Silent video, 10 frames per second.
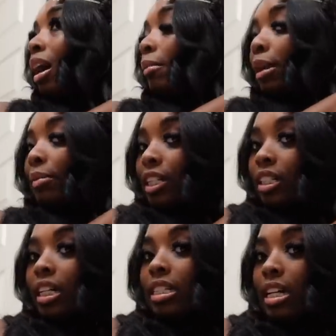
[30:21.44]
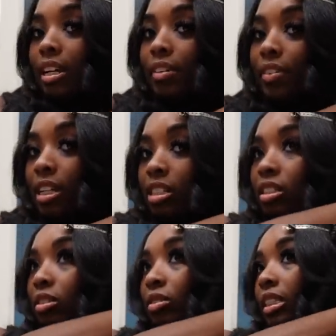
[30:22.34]
I'm gonna make sure I take advantage of
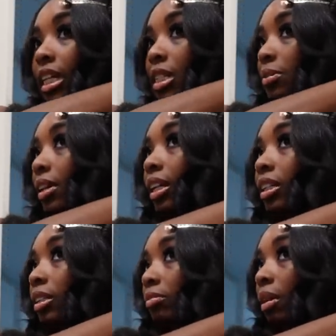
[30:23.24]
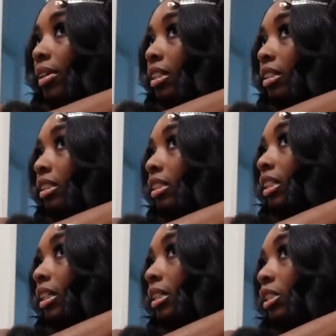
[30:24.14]
those days where I look my best
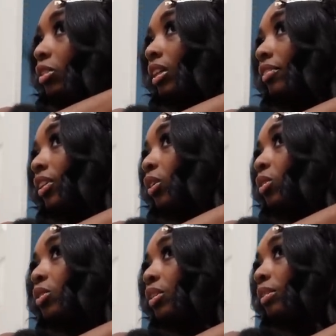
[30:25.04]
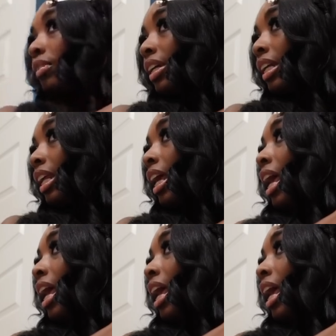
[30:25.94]
because you never know who you can meet.